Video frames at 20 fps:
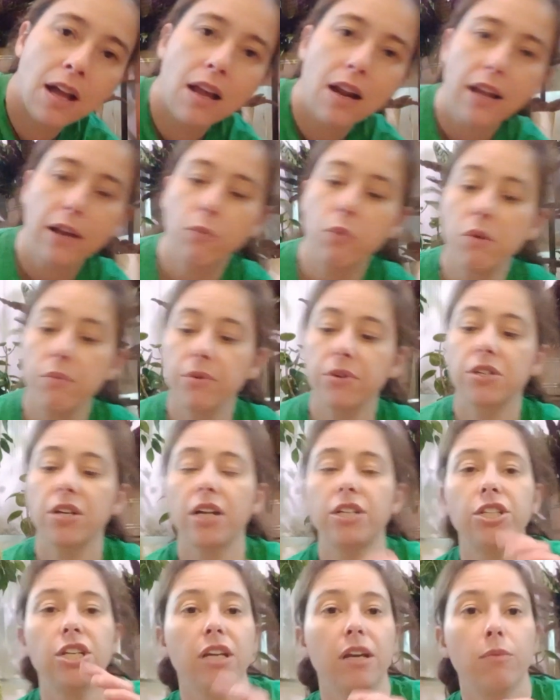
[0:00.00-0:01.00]
like we were
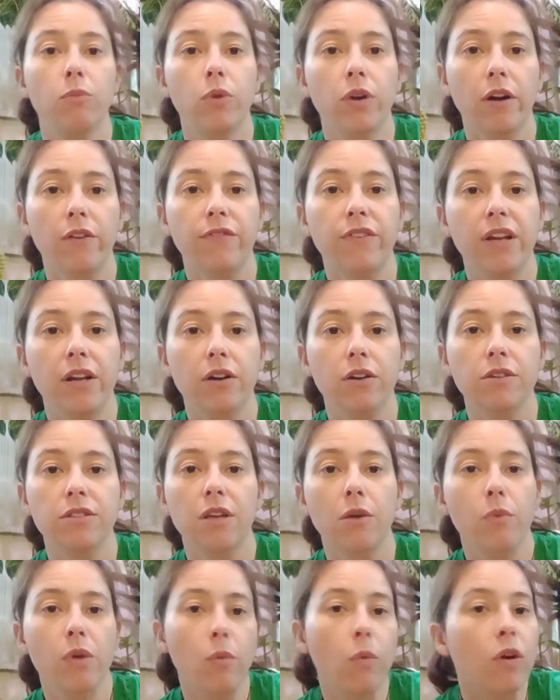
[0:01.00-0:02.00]
touching him with our fingers
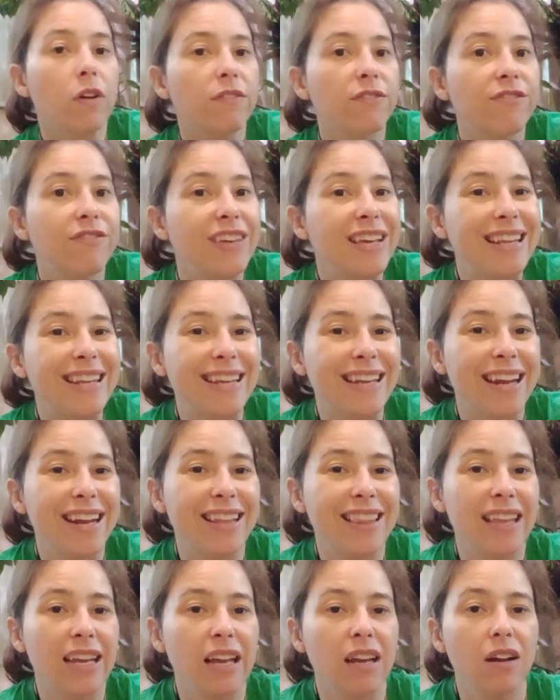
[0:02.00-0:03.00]
and we weren't feeling
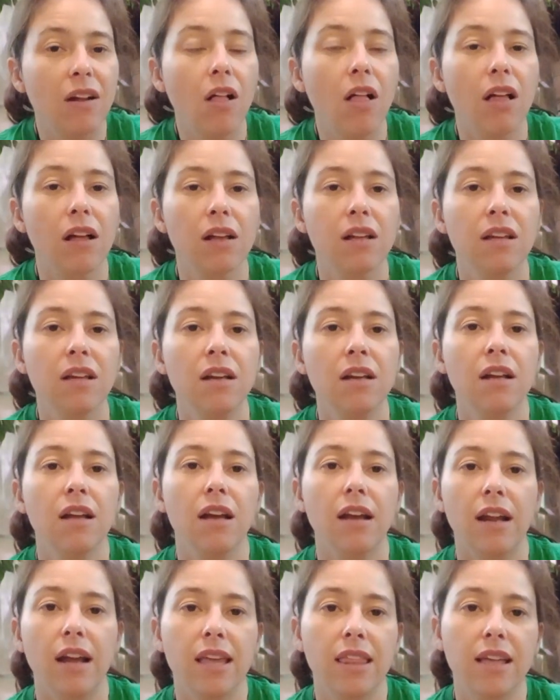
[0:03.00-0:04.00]
anything at all.
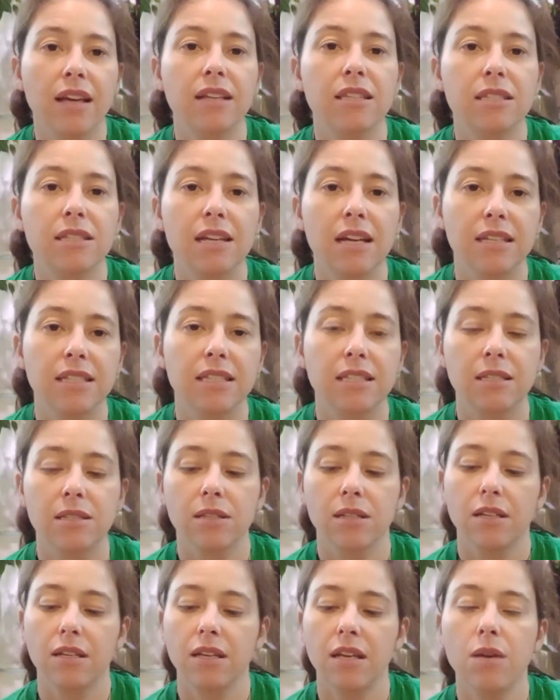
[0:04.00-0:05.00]
And I think it's
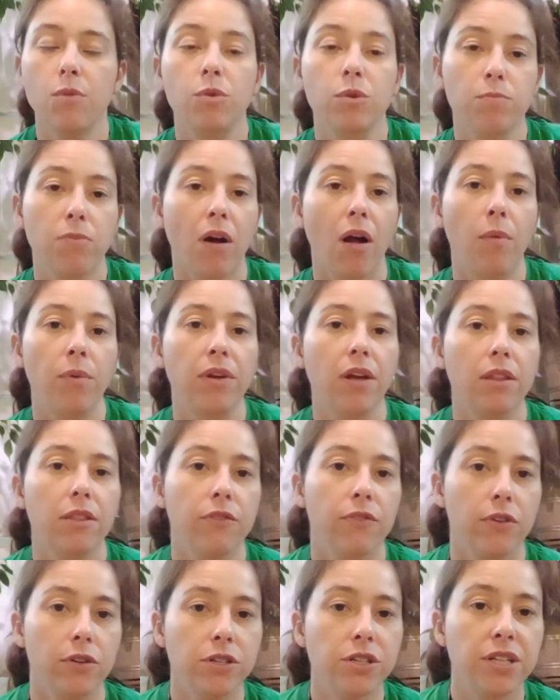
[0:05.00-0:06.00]
because he was probably on
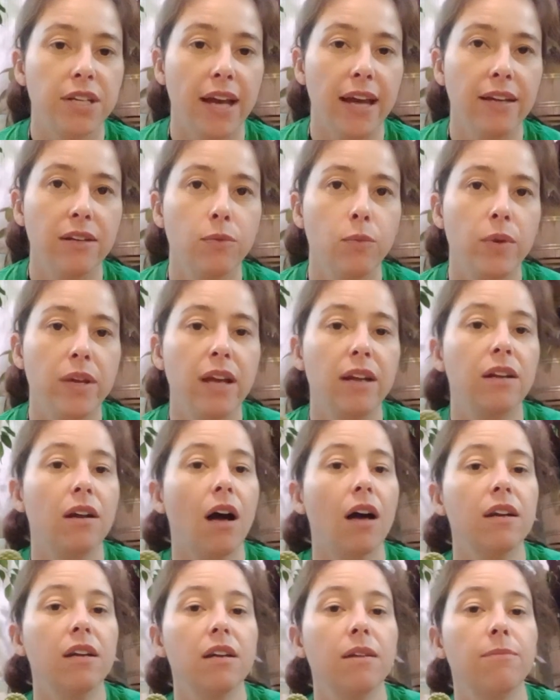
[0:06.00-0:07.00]
the verge of death. We had
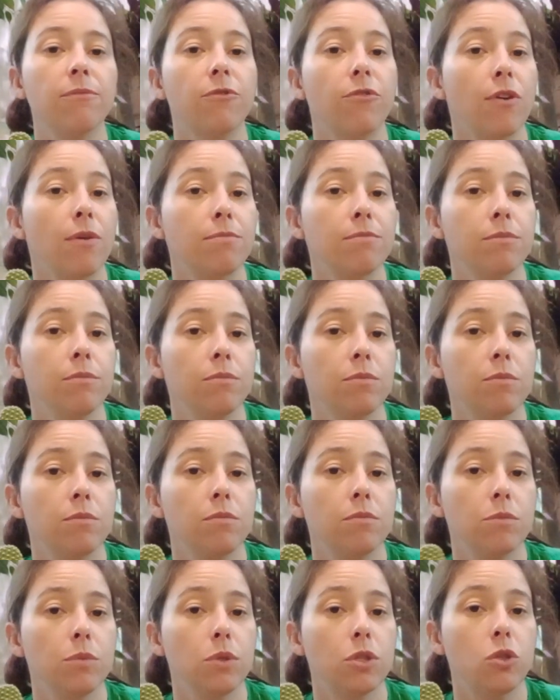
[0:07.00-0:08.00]
gotten him from
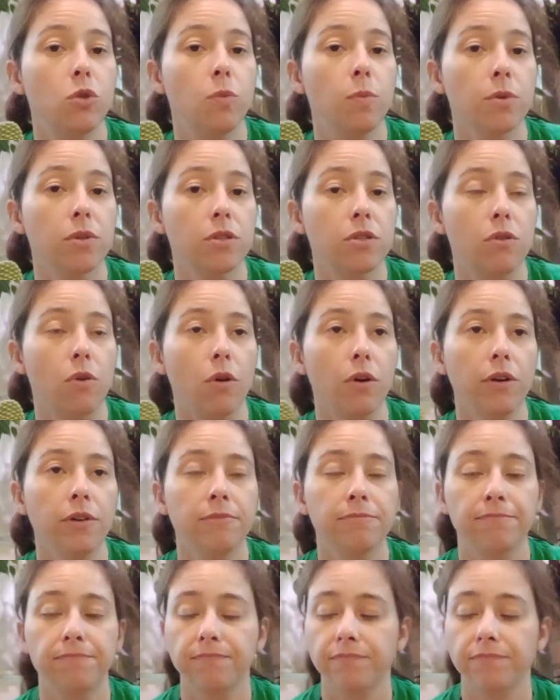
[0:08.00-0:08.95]
Superstore,